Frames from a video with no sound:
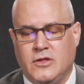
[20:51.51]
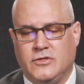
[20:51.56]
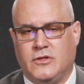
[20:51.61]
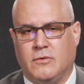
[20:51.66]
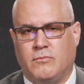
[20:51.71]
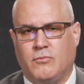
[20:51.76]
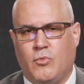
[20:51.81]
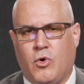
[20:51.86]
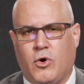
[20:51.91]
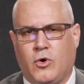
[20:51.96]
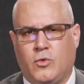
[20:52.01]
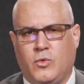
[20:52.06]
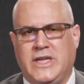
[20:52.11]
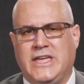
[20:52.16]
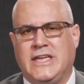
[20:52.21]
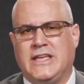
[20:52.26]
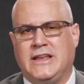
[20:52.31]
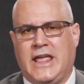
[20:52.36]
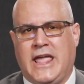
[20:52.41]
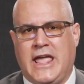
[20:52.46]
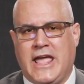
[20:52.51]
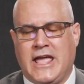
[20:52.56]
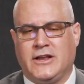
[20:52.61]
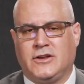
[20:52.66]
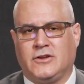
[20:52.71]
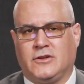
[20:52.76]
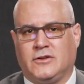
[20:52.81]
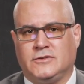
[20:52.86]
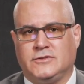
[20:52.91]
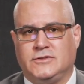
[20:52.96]
The more we can
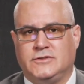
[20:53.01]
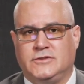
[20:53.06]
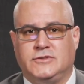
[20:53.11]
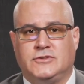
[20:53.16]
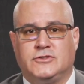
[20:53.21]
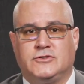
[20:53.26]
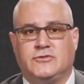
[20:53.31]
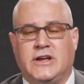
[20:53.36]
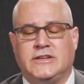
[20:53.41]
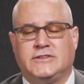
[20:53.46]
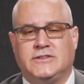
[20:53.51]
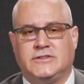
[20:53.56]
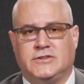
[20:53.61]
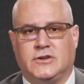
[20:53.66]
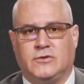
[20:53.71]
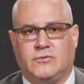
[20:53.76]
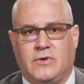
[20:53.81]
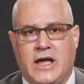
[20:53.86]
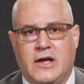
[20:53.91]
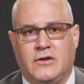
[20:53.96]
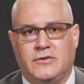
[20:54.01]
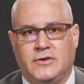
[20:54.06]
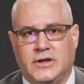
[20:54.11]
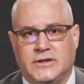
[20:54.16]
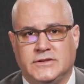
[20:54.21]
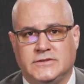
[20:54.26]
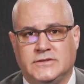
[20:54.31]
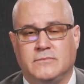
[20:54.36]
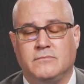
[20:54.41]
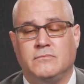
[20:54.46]
handle stresses around
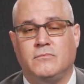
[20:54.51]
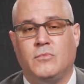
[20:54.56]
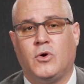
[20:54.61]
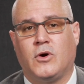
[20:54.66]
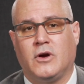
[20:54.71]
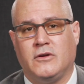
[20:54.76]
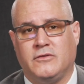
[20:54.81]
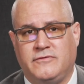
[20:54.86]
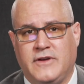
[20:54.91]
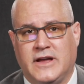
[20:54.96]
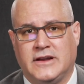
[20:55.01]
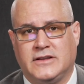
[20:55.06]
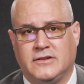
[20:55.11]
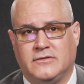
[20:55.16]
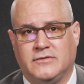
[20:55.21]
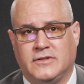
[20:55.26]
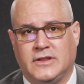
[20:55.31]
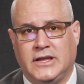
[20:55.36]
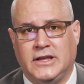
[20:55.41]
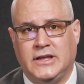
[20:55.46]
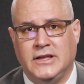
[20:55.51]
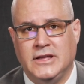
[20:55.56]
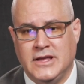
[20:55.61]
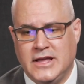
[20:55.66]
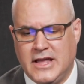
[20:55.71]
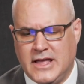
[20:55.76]
us more effectively.